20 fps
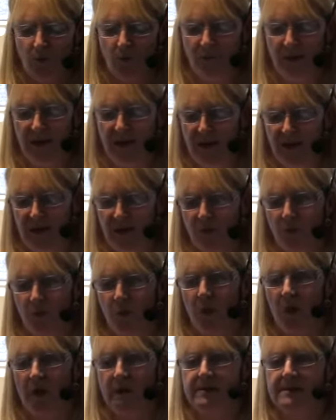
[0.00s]
but it
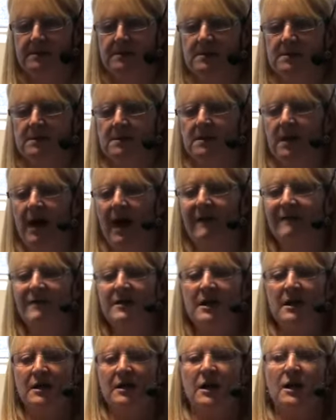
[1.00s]
was
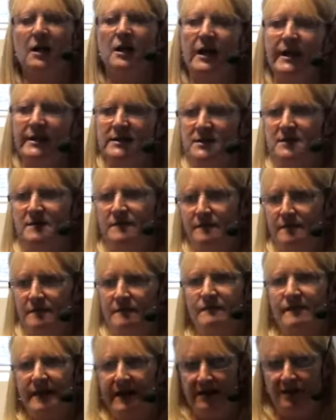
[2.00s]
having a collective
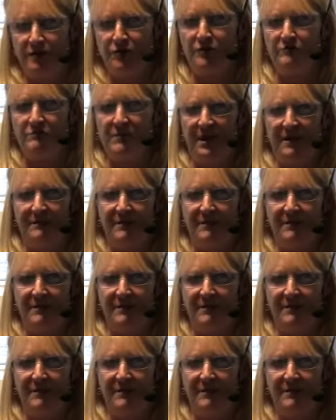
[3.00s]
effect on me,